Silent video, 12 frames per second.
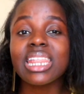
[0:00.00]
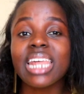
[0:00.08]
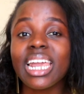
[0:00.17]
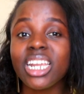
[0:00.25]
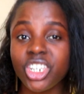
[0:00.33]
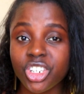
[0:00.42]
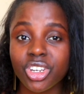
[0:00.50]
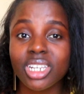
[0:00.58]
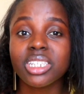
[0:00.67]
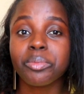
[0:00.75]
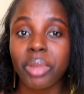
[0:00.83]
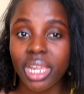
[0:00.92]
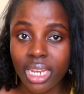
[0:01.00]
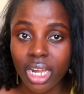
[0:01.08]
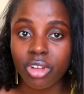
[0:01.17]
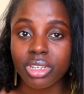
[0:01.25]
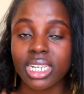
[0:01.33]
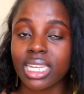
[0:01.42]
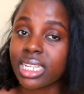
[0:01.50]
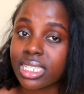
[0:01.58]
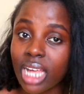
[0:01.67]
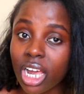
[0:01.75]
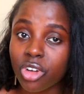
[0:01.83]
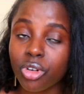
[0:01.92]
The interest paid out in a
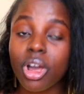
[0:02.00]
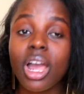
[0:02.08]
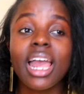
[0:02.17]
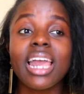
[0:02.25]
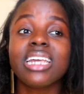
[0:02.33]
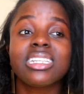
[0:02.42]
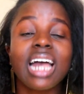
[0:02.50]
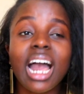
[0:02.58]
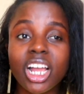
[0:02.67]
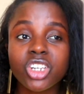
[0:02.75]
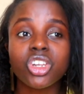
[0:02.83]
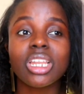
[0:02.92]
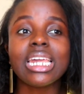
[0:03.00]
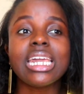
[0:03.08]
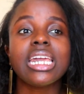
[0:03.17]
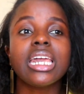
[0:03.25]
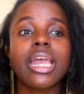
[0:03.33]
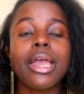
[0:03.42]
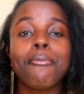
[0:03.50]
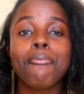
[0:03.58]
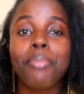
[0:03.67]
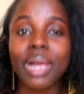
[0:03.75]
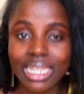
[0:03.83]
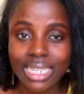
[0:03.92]
SACCO is actually
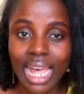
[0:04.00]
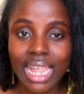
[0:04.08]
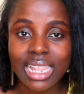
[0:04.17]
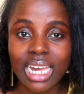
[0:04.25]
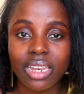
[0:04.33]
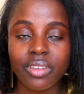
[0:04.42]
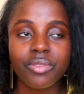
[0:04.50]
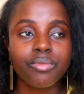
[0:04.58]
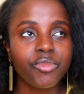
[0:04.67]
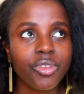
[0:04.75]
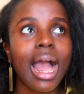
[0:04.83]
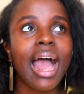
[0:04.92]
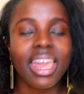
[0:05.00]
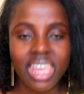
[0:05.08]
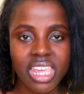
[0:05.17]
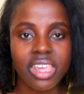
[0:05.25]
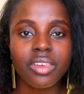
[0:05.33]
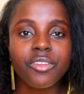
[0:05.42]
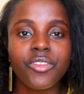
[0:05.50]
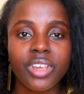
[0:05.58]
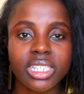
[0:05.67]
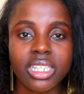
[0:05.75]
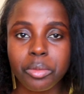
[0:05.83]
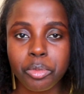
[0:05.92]
better than, i.e.,
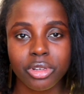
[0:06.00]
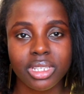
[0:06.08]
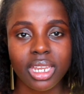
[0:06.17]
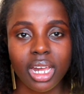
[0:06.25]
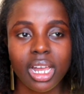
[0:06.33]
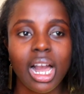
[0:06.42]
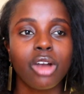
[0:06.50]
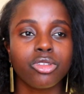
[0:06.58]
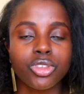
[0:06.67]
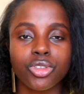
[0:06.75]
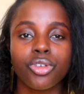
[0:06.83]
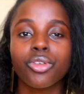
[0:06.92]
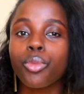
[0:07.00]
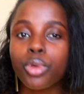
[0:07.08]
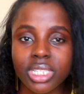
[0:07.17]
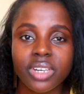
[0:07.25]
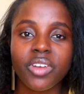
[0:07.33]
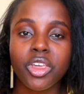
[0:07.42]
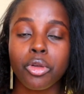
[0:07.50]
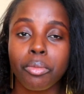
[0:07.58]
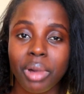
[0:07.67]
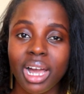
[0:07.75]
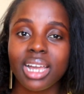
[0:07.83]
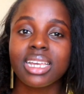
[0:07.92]
fixed deposit accounts or whatever your
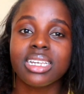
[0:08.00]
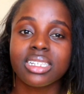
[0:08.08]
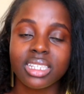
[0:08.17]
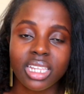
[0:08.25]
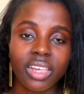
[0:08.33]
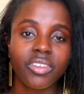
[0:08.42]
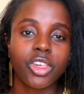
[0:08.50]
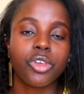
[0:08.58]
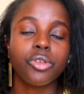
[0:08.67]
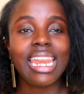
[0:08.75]
bank is giving you.